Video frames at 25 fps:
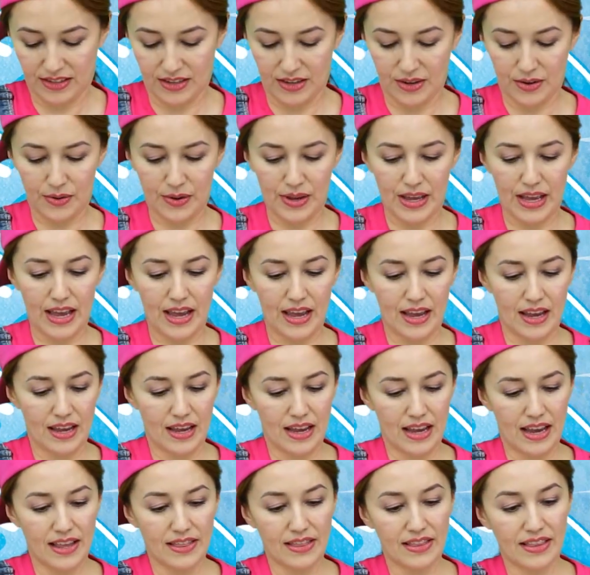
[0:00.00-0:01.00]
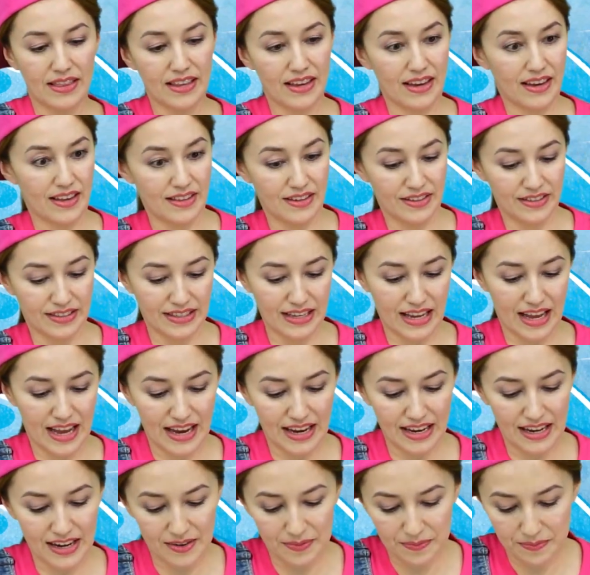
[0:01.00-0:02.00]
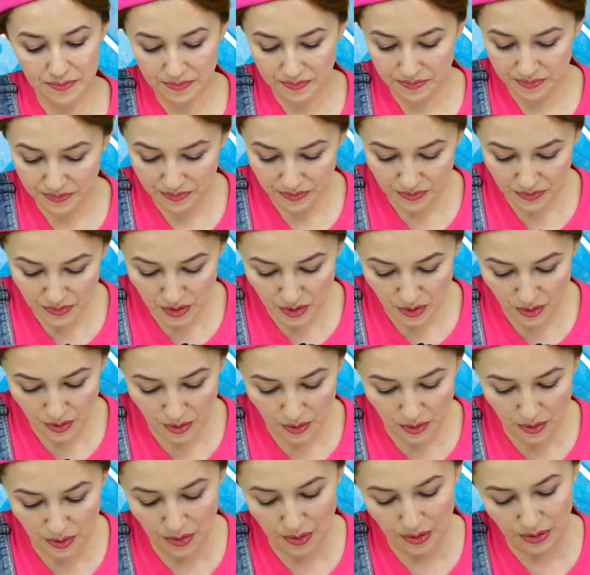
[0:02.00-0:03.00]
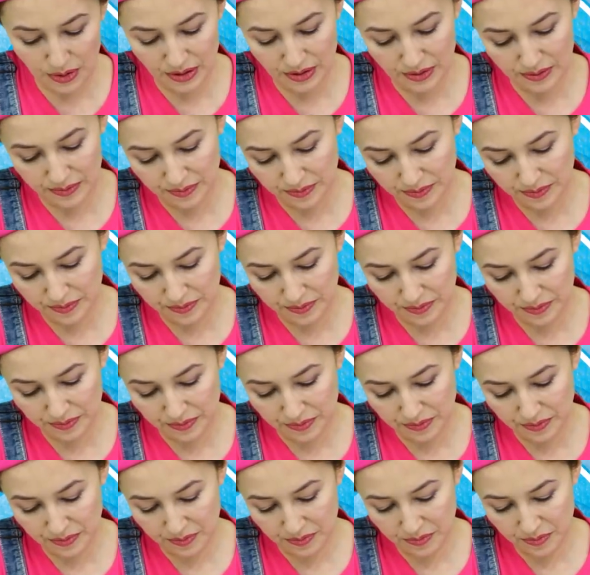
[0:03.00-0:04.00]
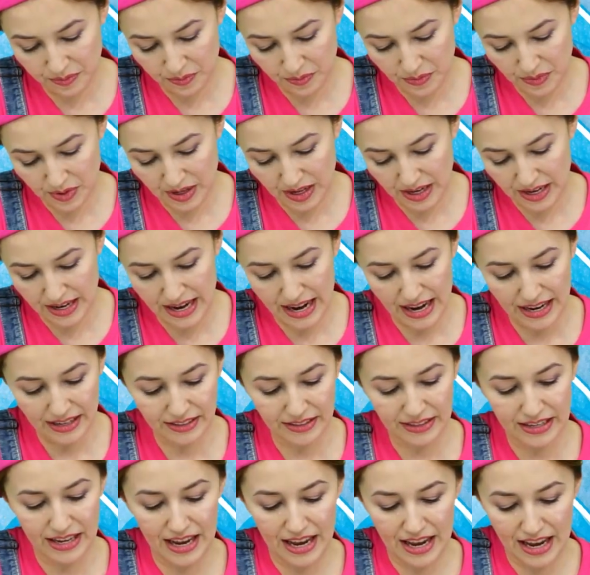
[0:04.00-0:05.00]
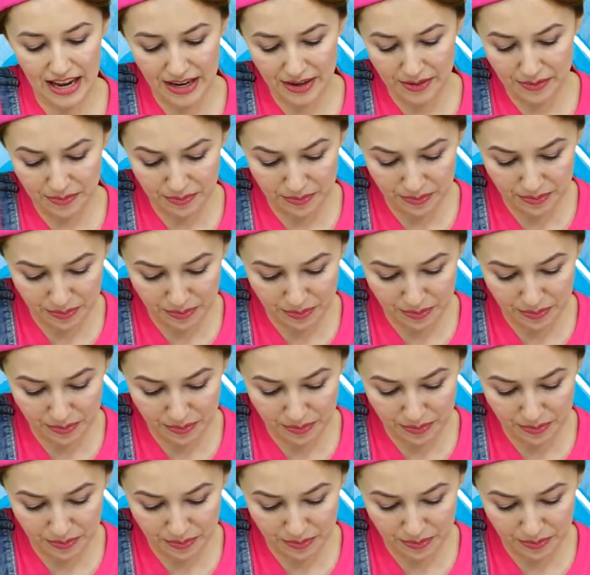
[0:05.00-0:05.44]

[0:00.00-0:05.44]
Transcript: okay? And then the other side, the hole, connect and